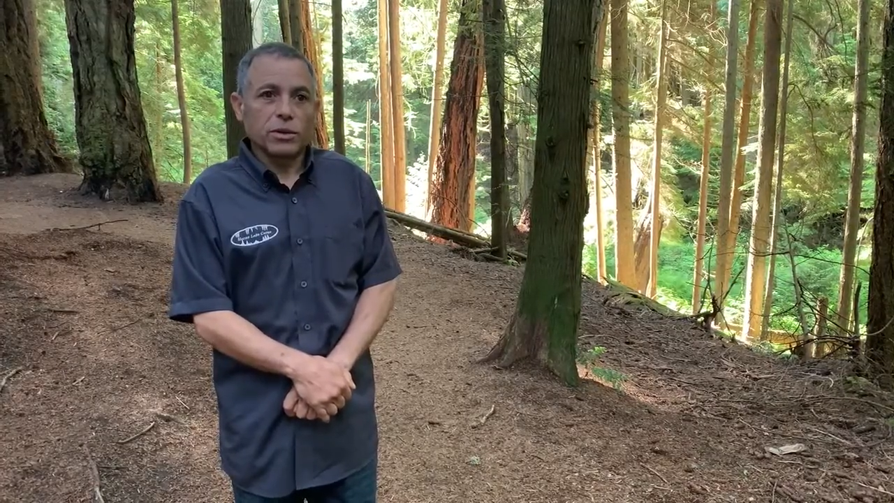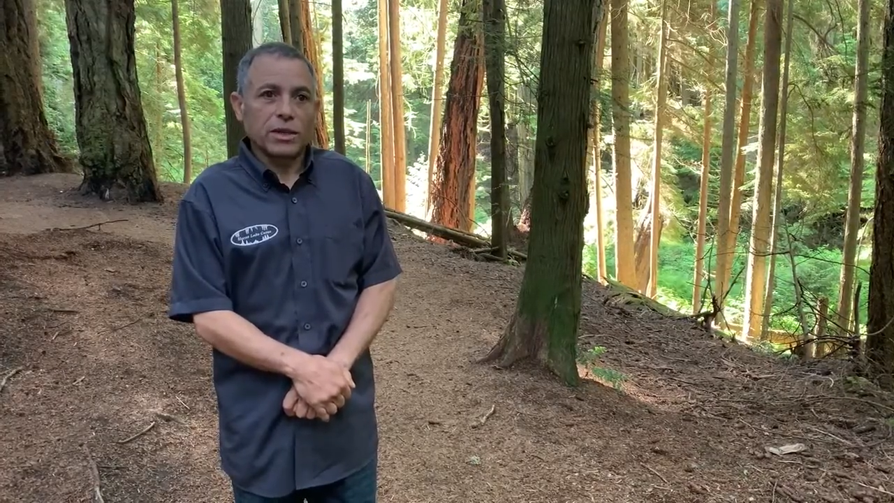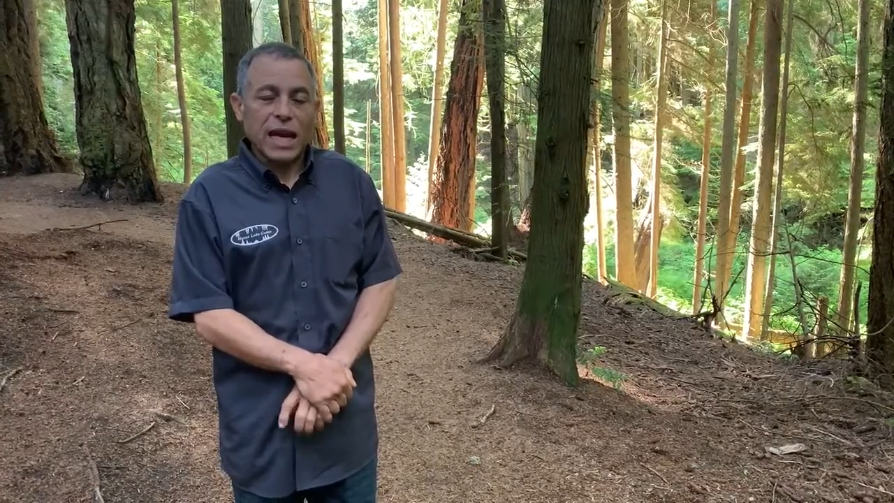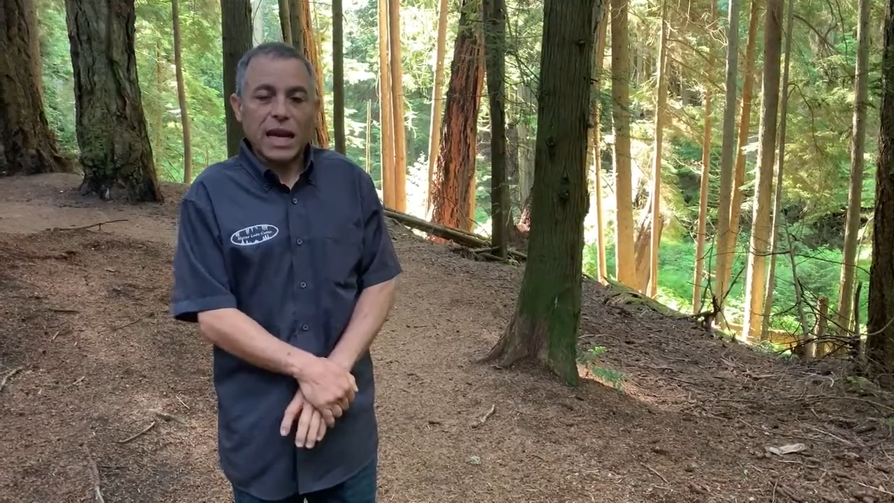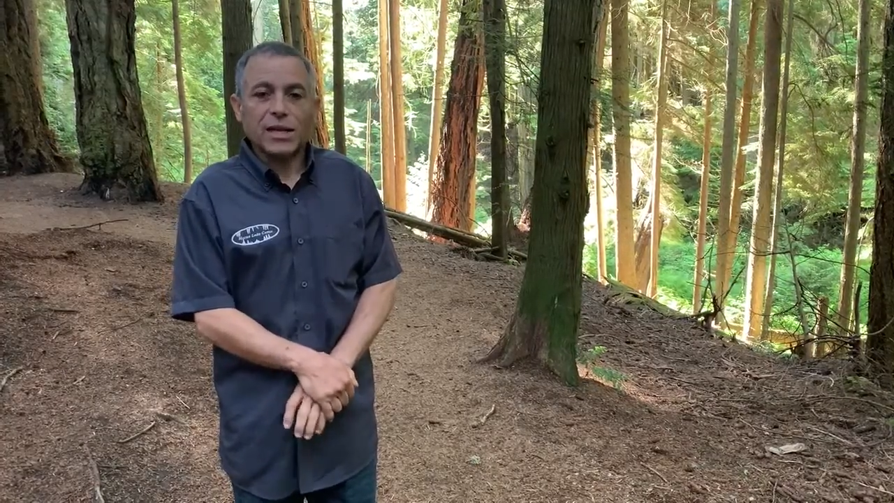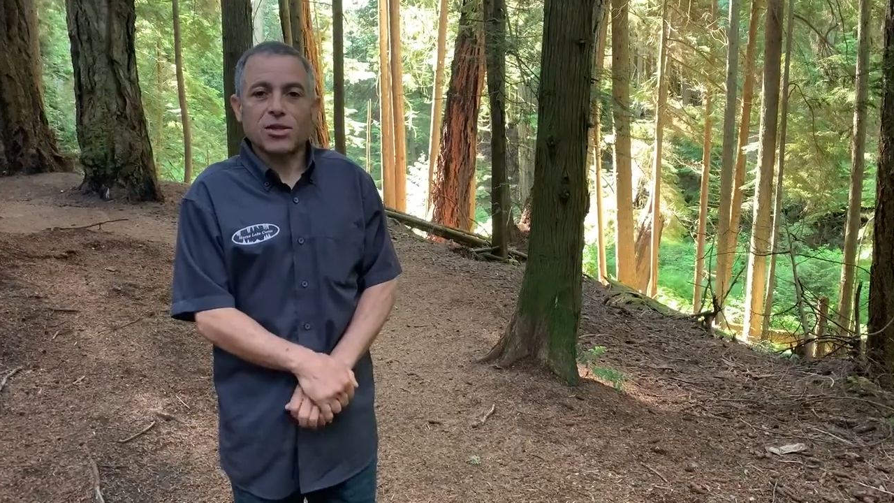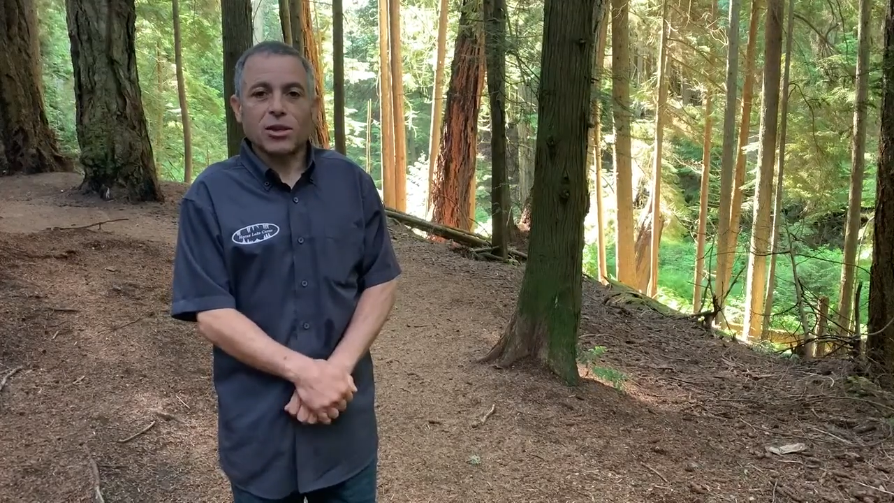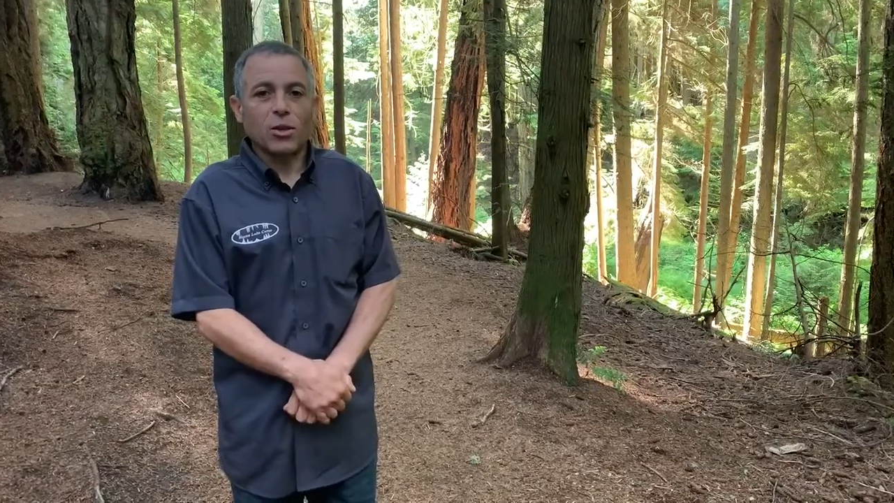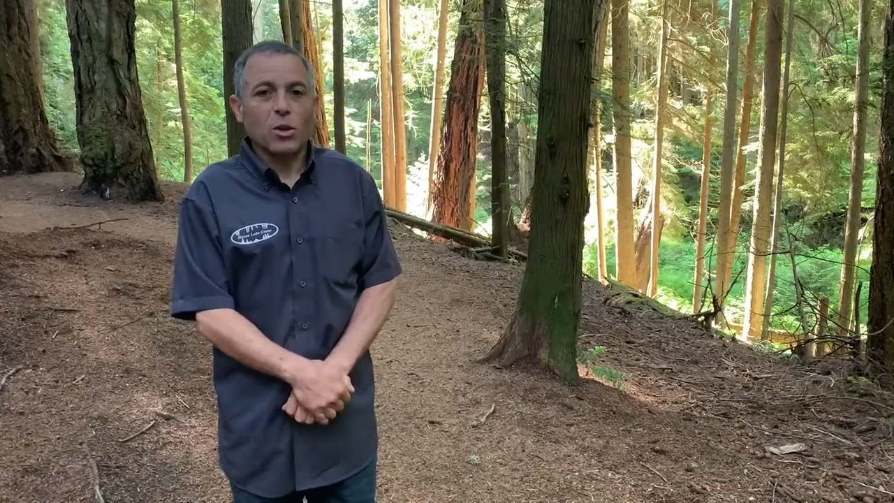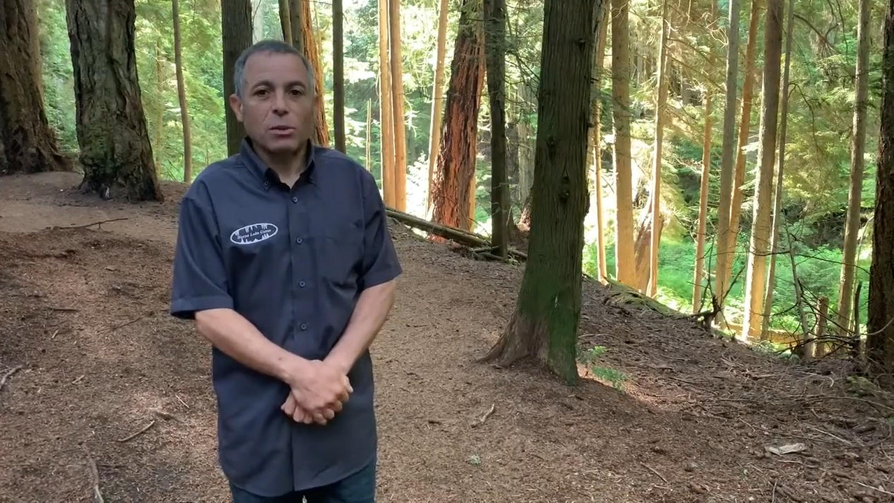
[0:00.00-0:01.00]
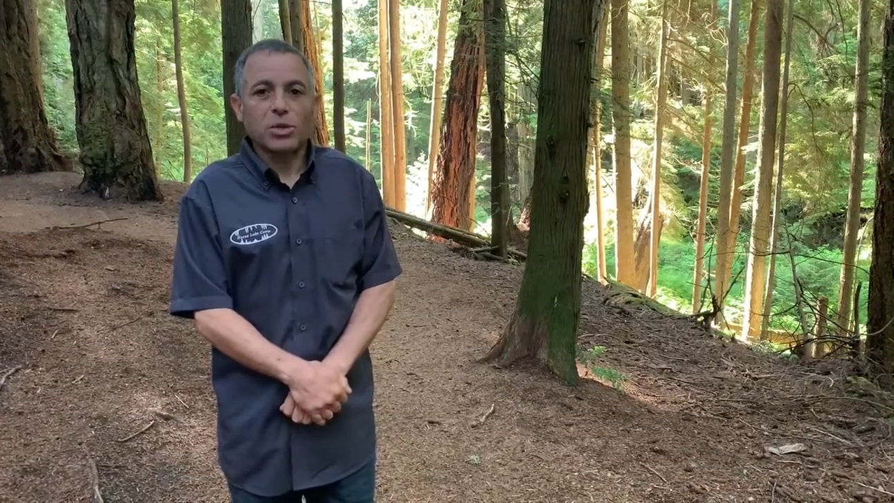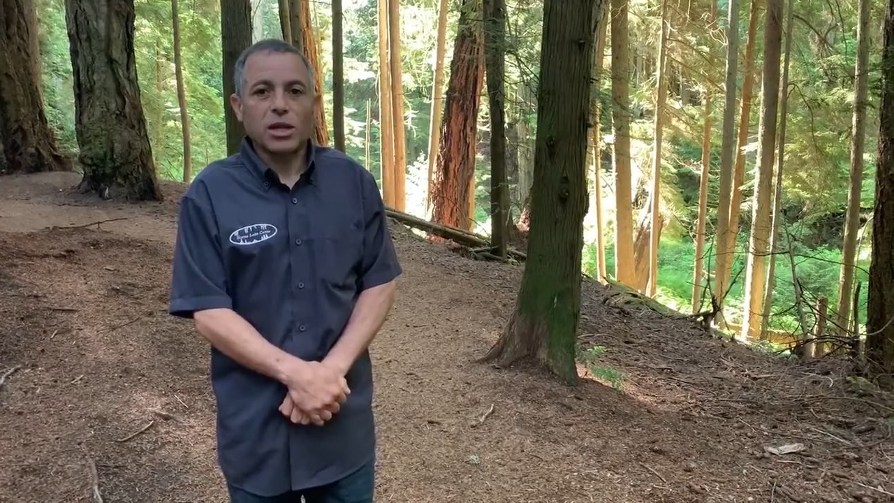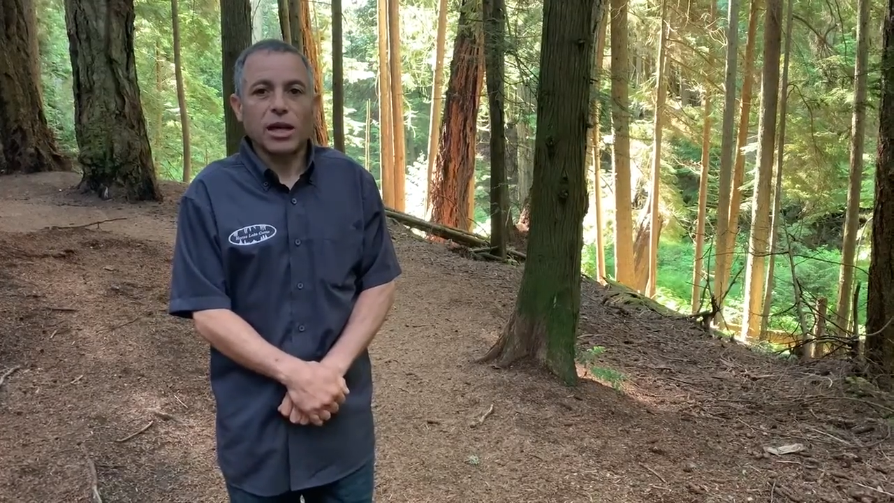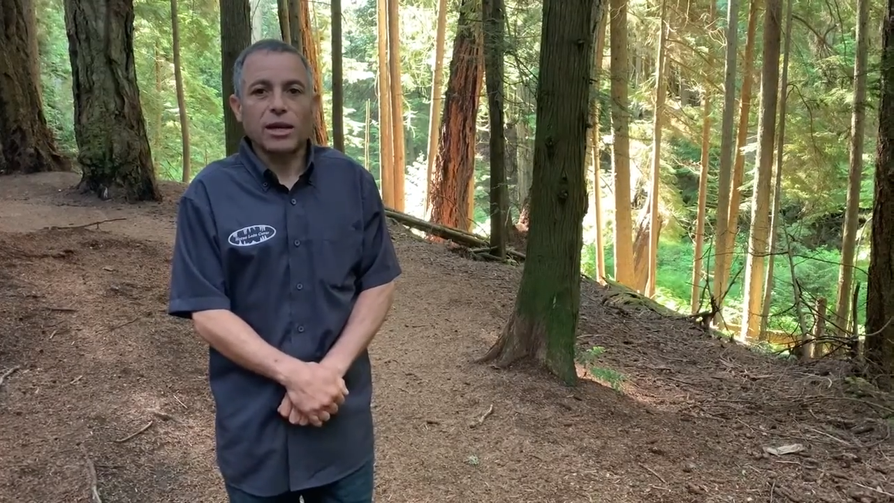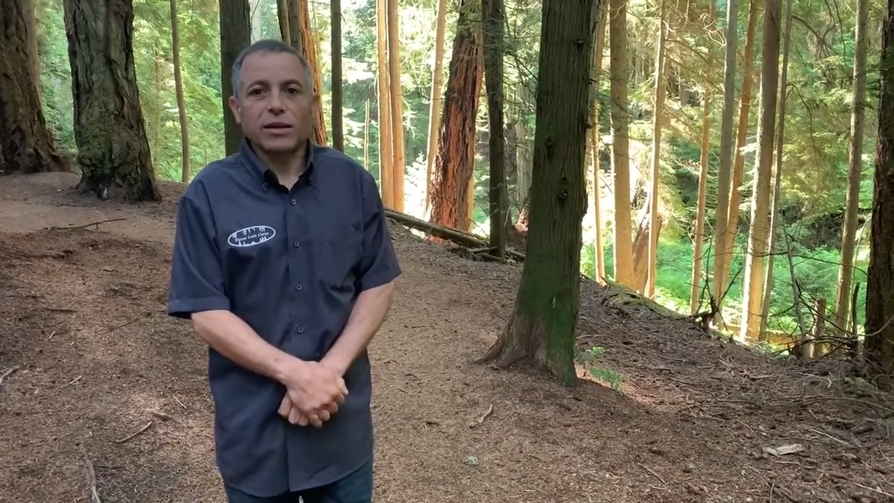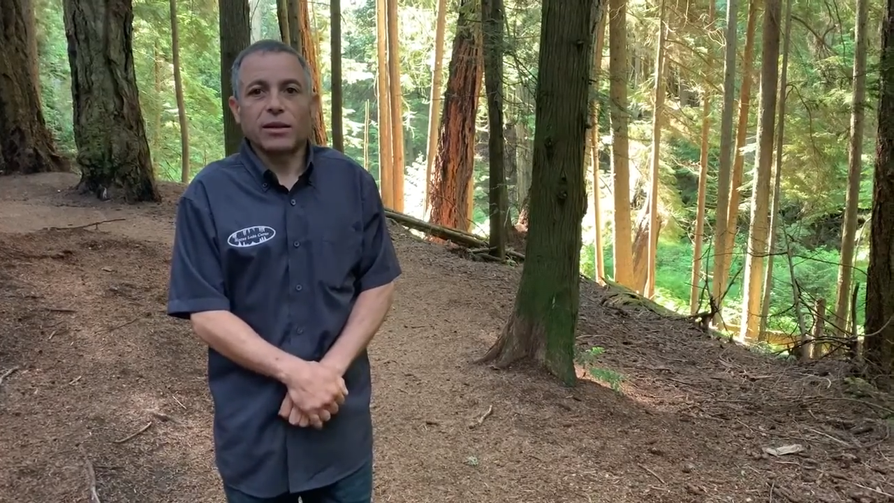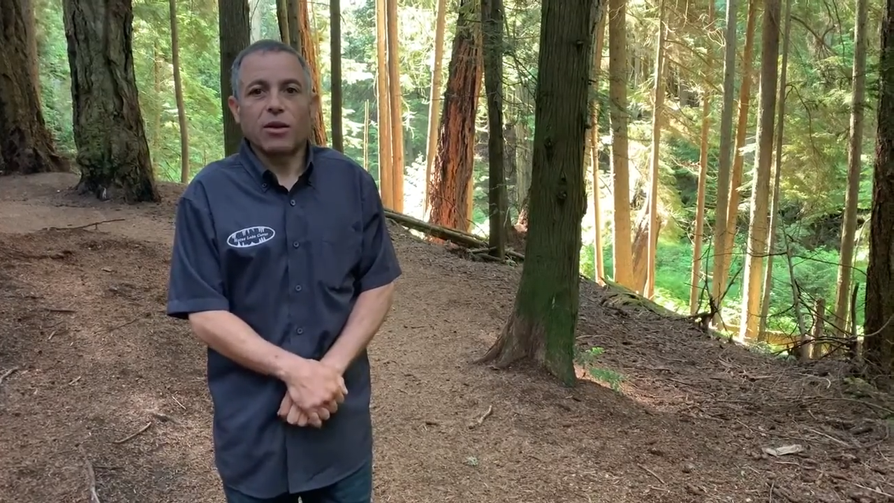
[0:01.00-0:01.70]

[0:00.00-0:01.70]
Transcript: text on the website,